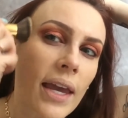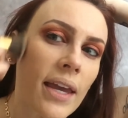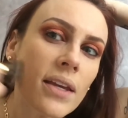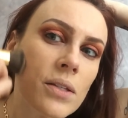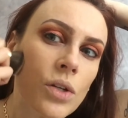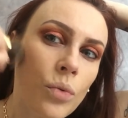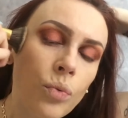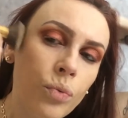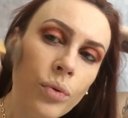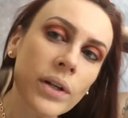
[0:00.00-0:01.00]
is
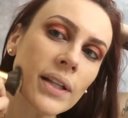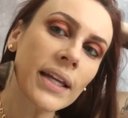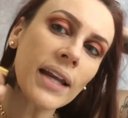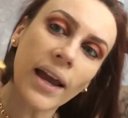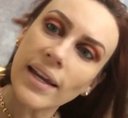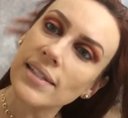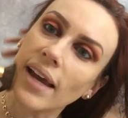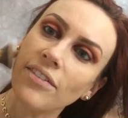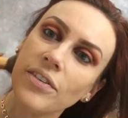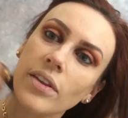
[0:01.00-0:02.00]
really nice.
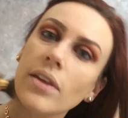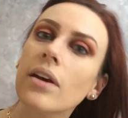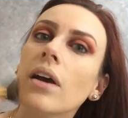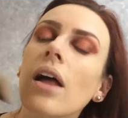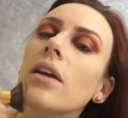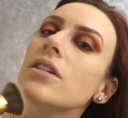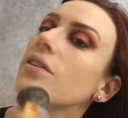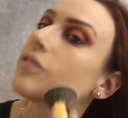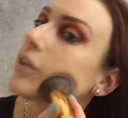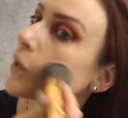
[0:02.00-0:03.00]
I feel the colors
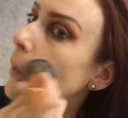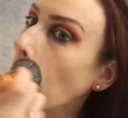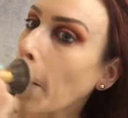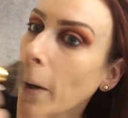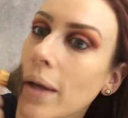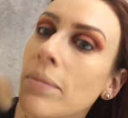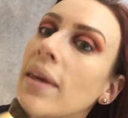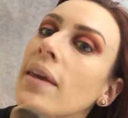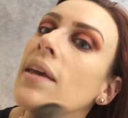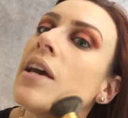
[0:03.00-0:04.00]
are very
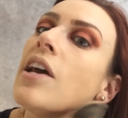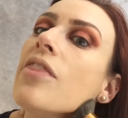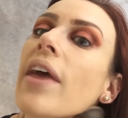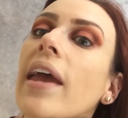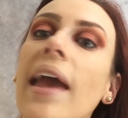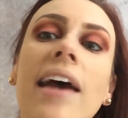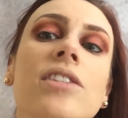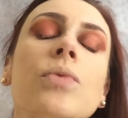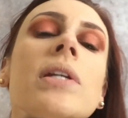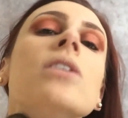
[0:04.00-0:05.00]
creamy. They,
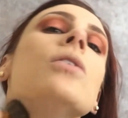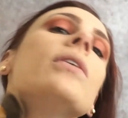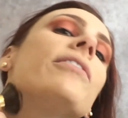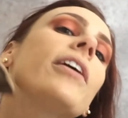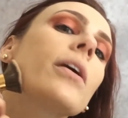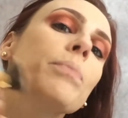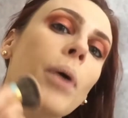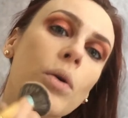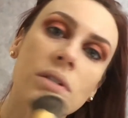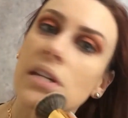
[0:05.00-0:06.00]
as we know, are very
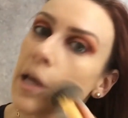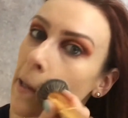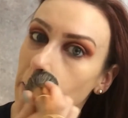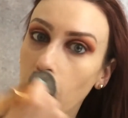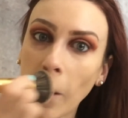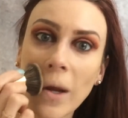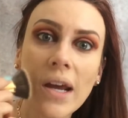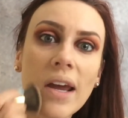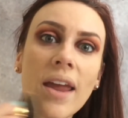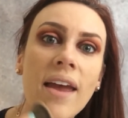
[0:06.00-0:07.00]
potent,
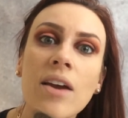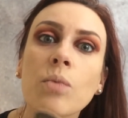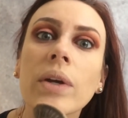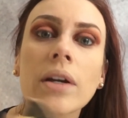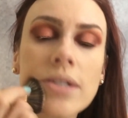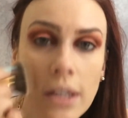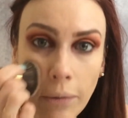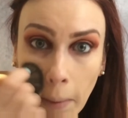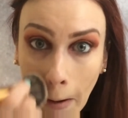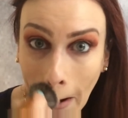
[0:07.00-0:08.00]
and we are
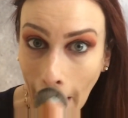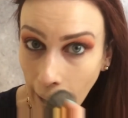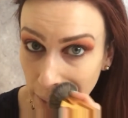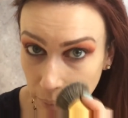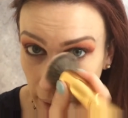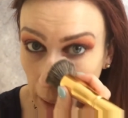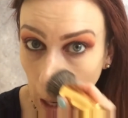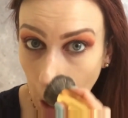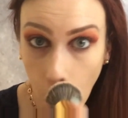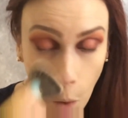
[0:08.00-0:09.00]
definitely happy
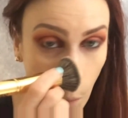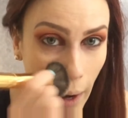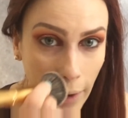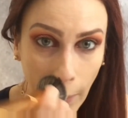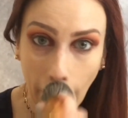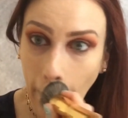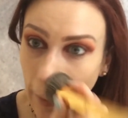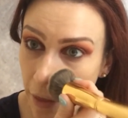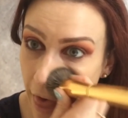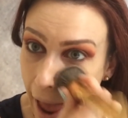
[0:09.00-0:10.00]
with
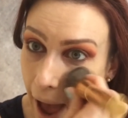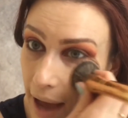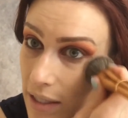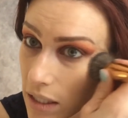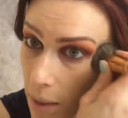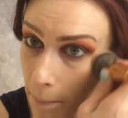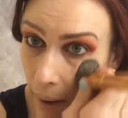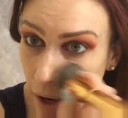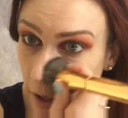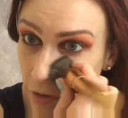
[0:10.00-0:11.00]
that
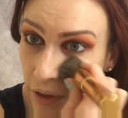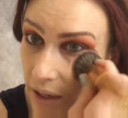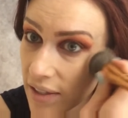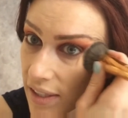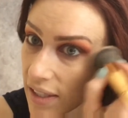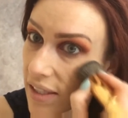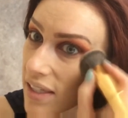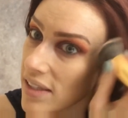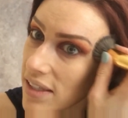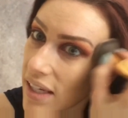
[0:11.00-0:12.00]
part. The
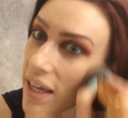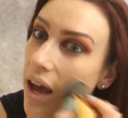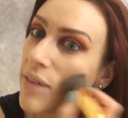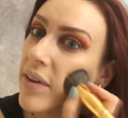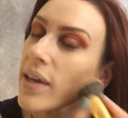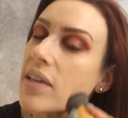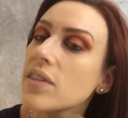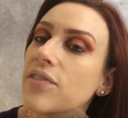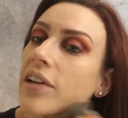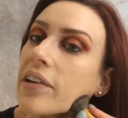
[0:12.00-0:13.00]
consistency of it is
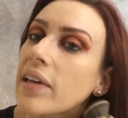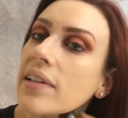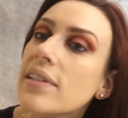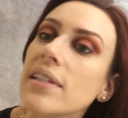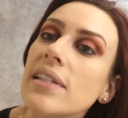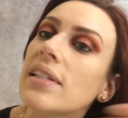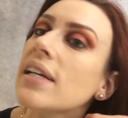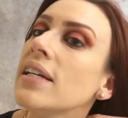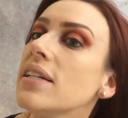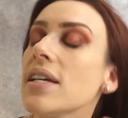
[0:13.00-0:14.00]
very
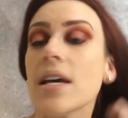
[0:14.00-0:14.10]
consistent,